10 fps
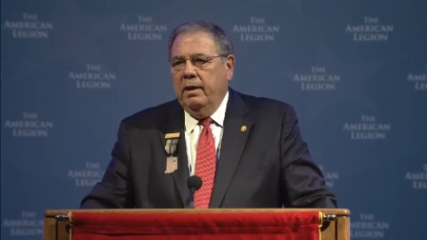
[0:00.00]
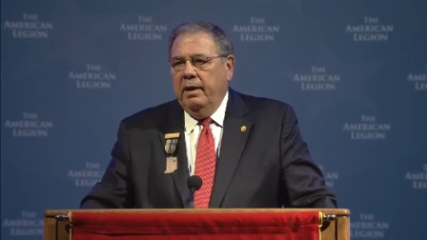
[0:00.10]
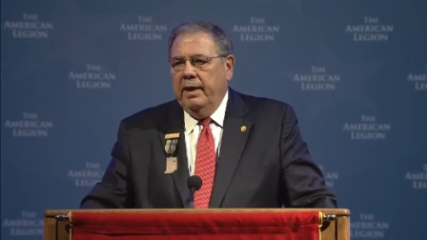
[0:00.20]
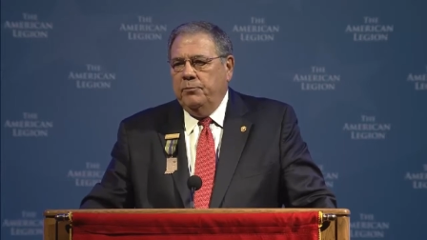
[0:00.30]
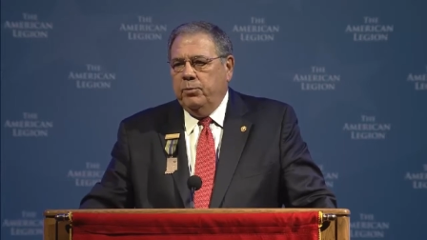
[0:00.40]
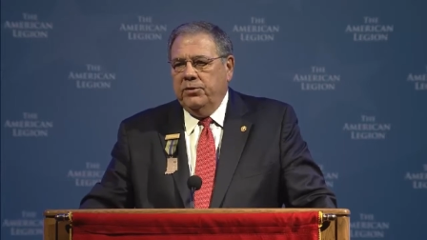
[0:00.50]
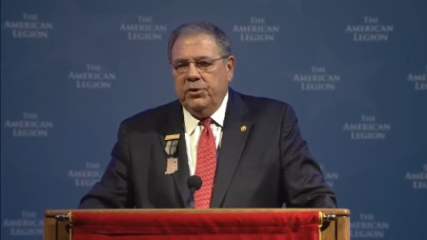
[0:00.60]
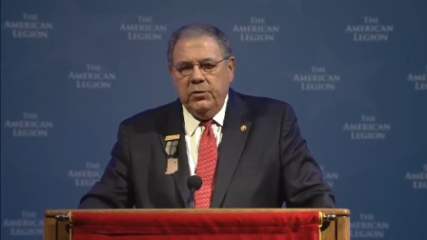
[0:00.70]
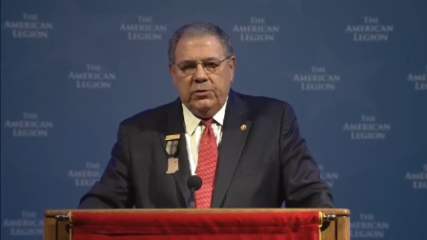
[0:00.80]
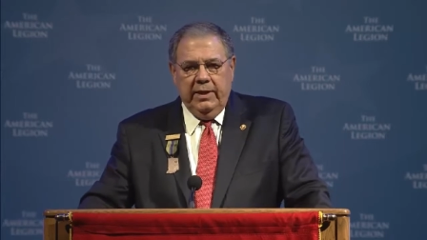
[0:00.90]
in
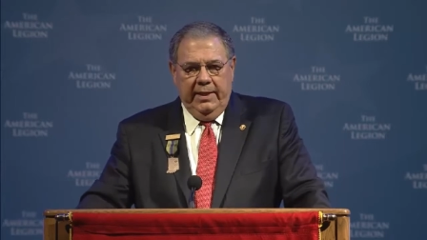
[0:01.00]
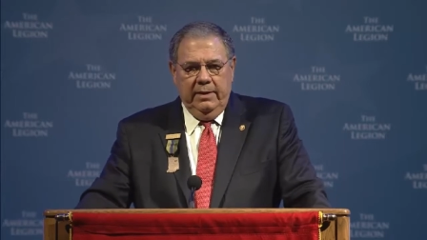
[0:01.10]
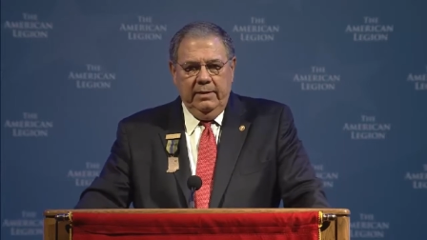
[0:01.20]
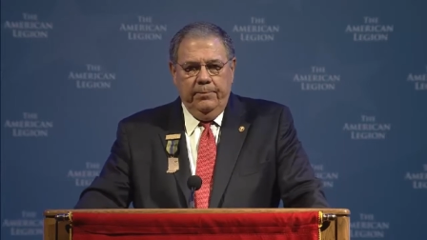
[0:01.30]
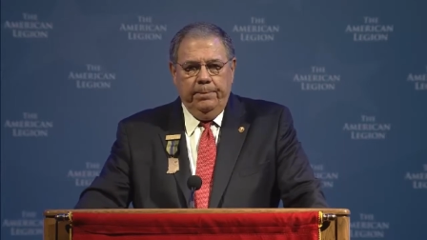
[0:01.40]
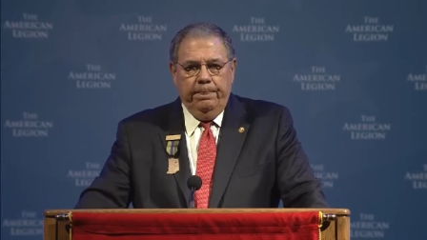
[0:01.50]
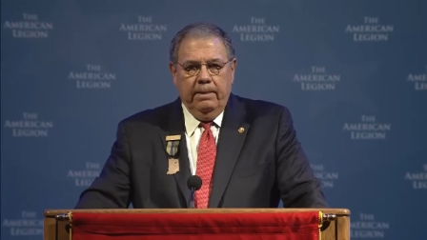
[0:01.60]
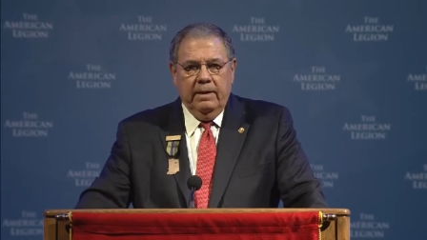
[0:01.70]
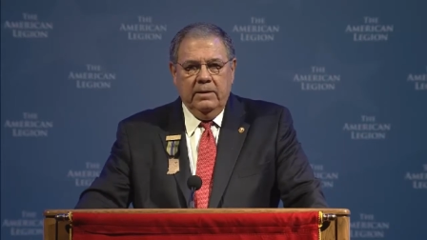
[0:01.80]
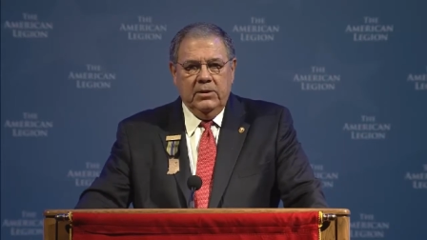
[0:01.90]
producing
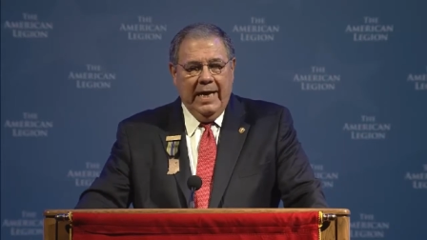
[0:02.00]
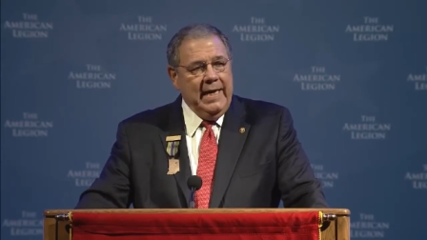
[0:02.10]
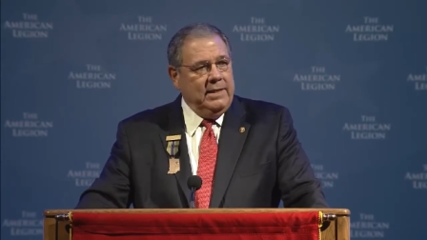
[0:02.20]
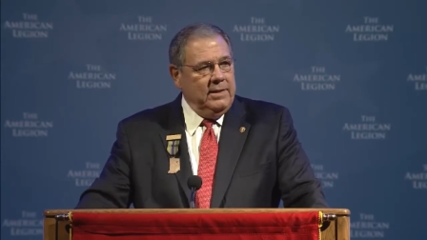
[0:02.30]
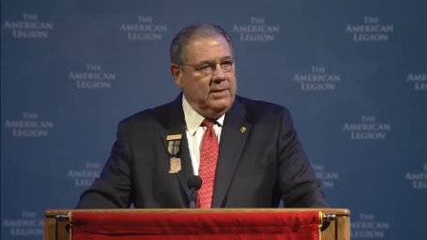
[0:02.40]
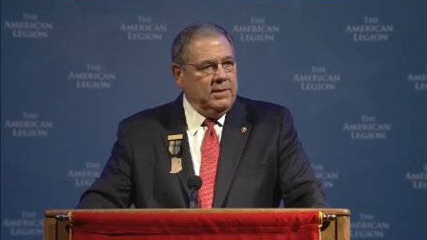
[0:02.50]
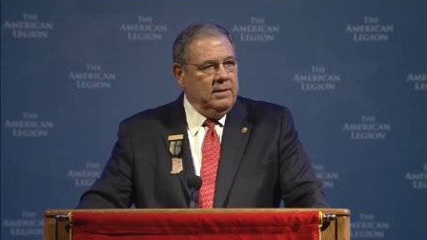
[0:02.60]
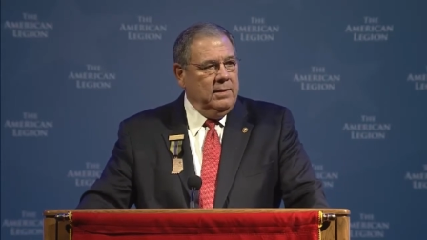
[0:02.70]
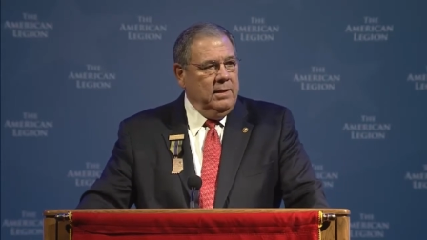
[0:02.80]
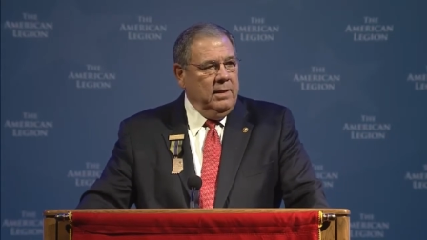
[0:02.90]
scientists,
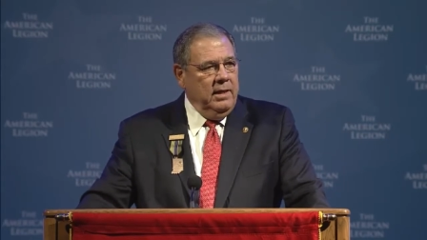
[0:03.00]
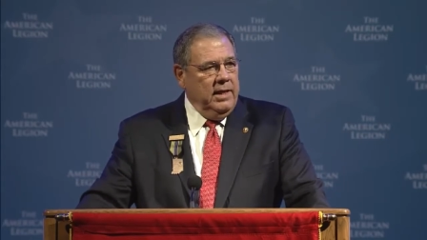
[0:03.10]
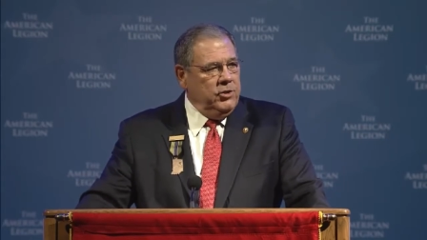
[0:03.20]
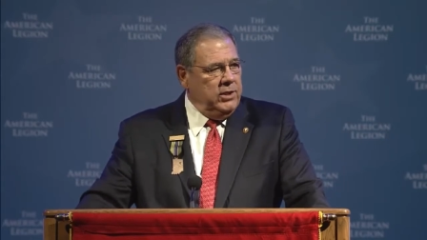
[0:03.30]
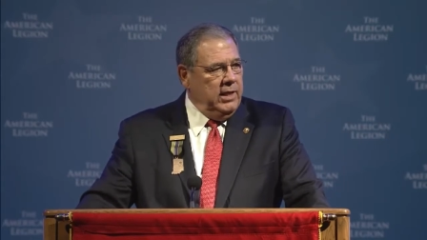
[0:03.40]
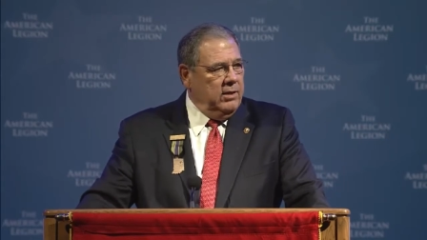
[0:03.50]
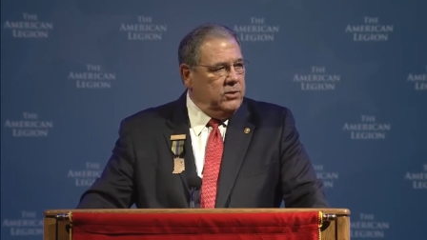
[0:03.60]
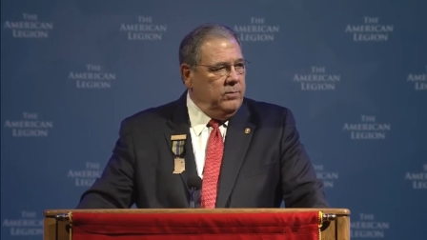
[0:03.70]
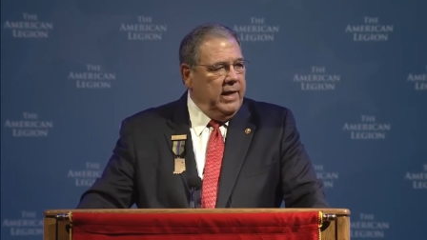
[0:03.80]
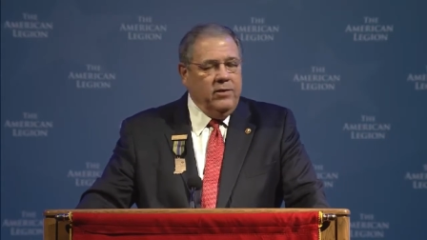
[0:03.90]

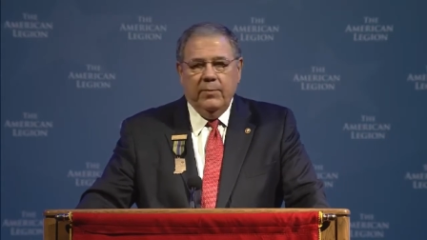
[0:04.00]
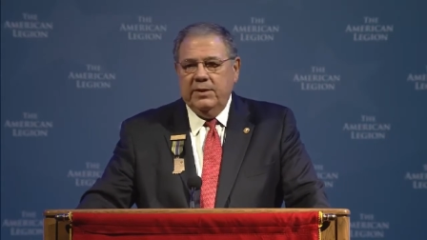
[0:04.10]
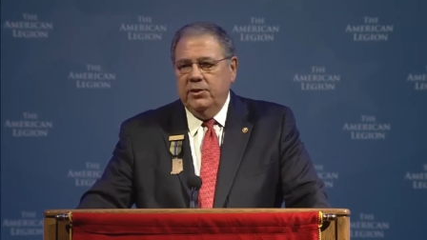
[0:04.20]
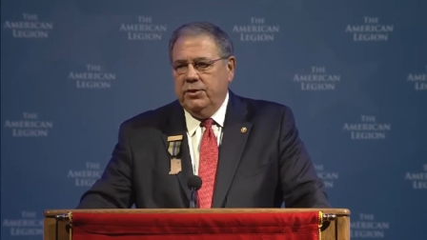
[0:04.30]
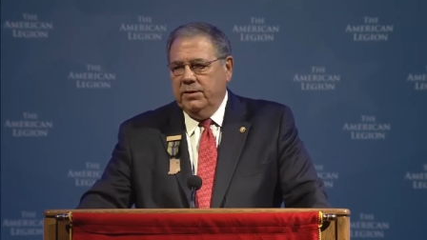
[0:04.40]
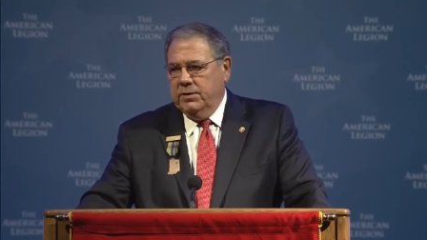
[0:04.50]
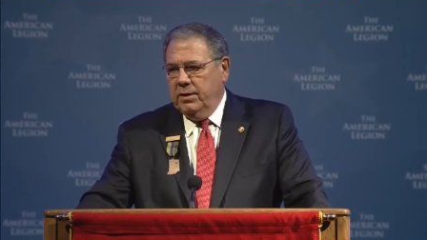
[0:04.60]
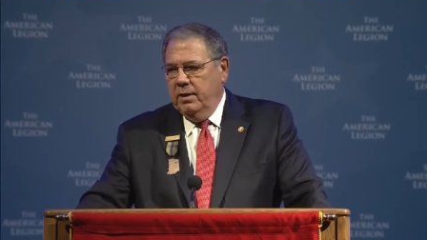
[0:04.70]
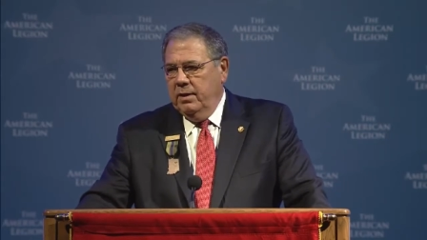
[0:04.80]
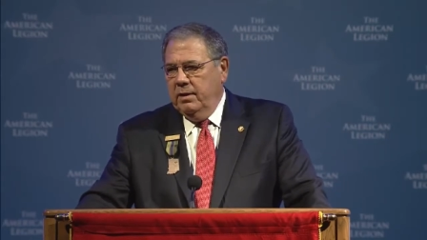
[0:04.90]
engineers, and mathematicians.
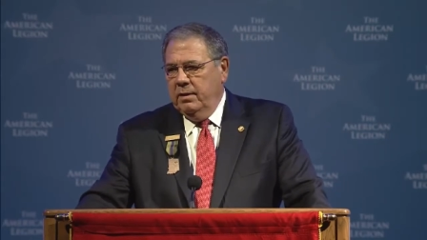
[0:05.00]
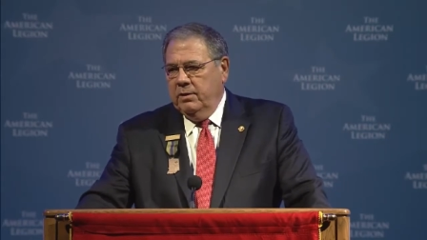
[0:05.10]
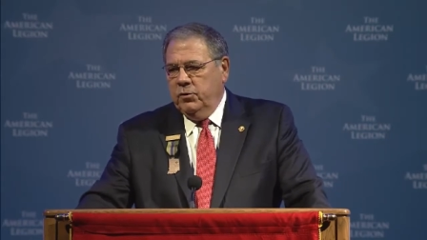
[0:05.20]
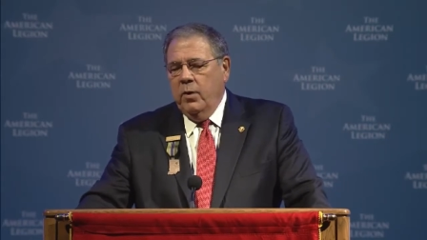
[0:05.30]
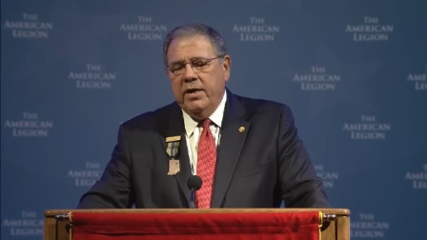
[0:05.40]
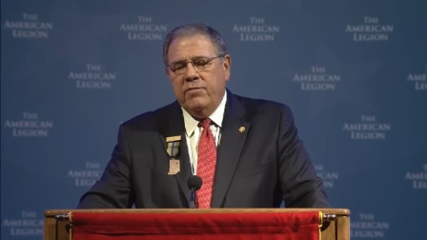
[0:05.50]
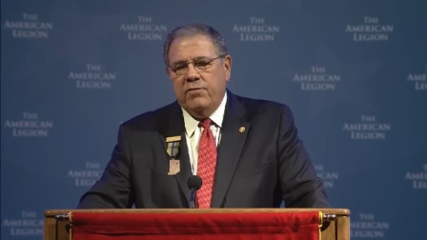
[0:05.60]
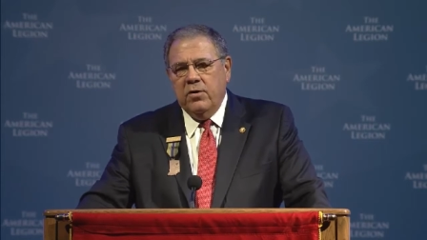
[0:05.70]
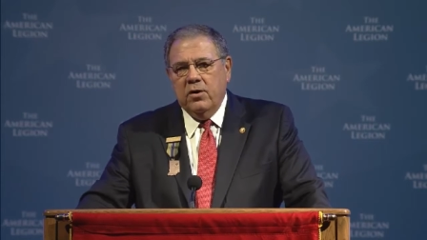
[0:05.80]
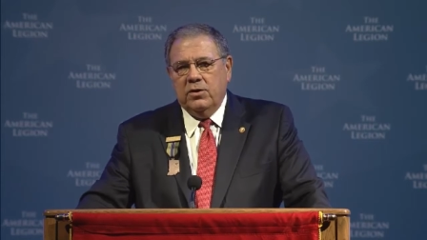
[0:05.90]

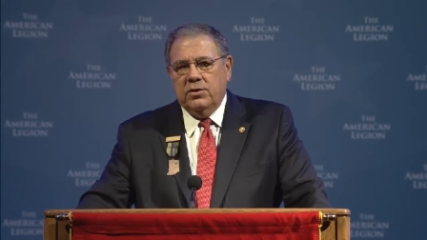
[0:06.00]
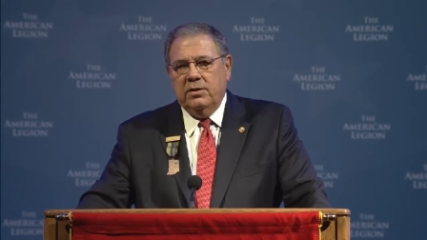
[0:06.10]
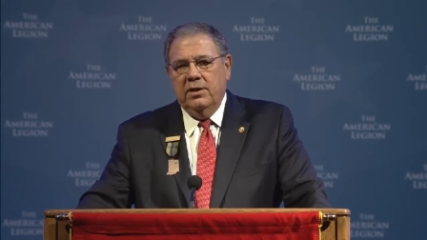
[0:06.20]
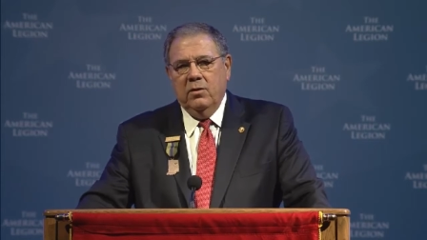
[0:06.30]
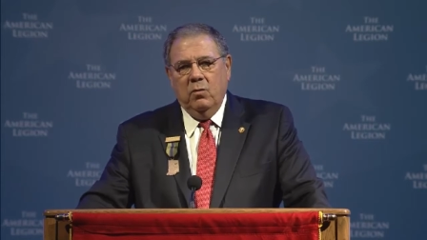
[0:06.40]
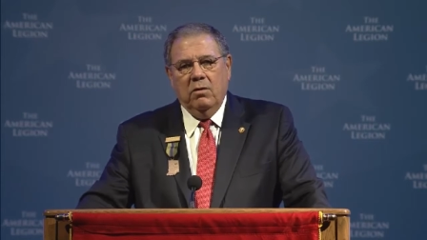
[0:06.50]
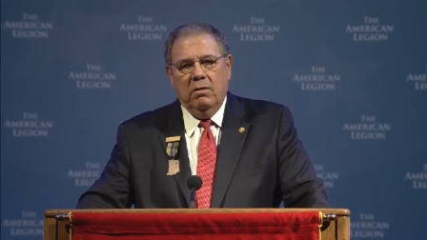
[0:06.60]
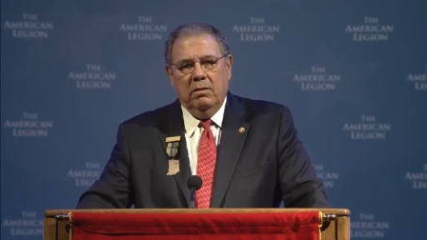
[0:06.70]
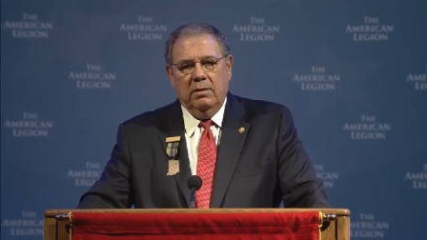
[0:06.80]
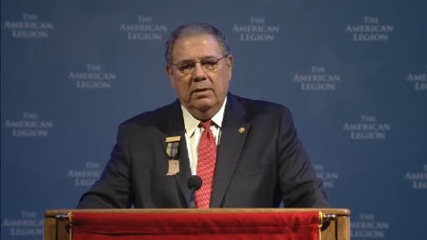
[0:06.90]
21st in the
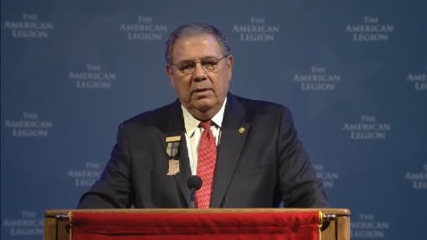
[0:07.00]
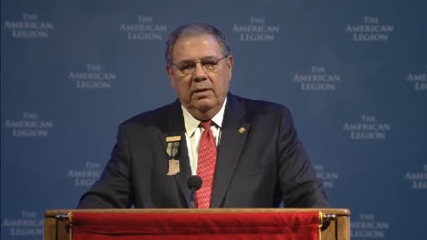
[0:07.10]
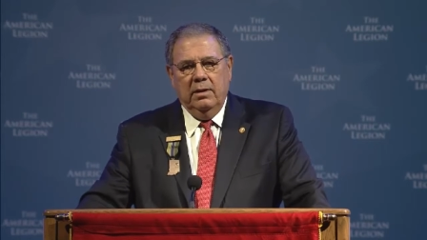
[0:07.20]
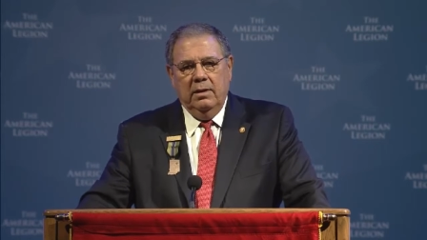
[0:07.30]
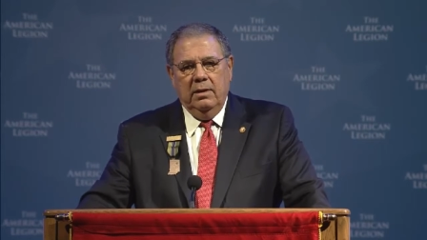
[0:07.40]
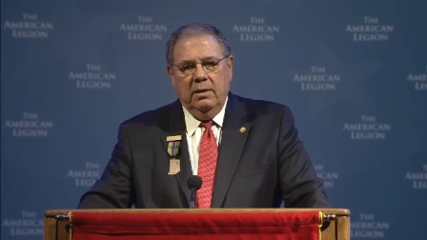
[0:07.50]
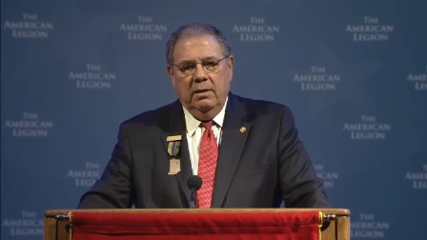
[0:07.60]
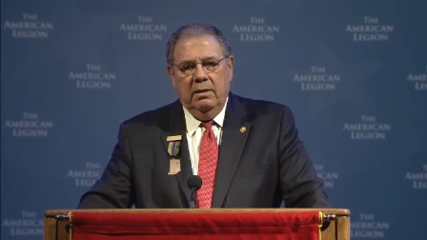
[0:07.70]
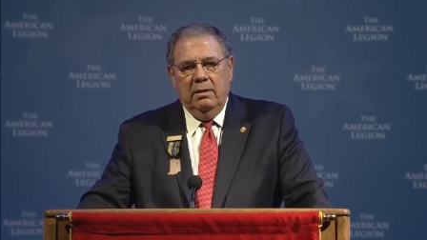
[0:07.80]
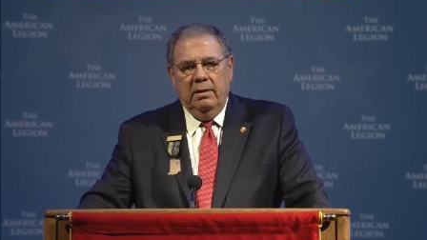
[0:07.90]
world
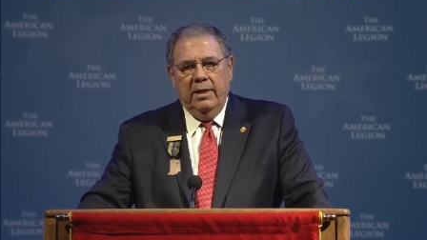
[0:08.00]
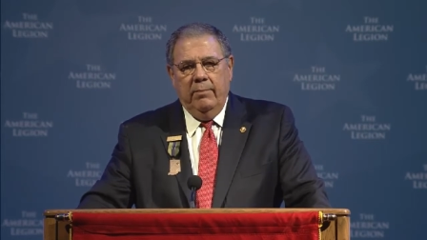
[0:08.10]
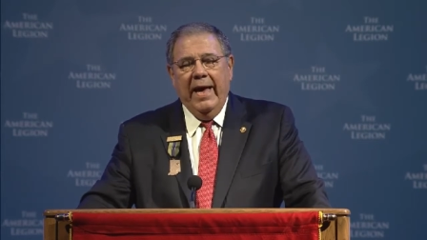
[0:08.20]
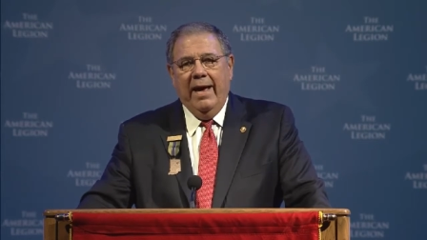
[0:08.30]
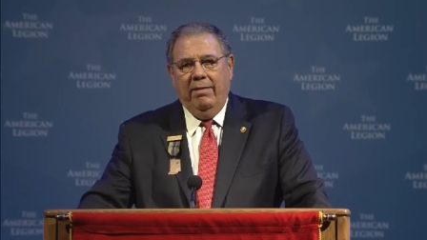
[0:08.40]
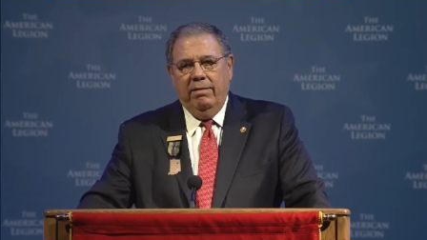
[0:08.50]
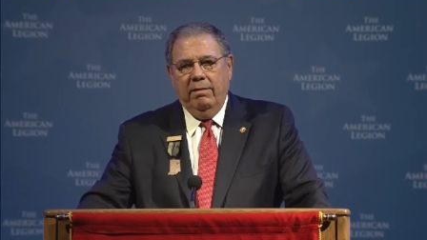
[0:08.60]
in math.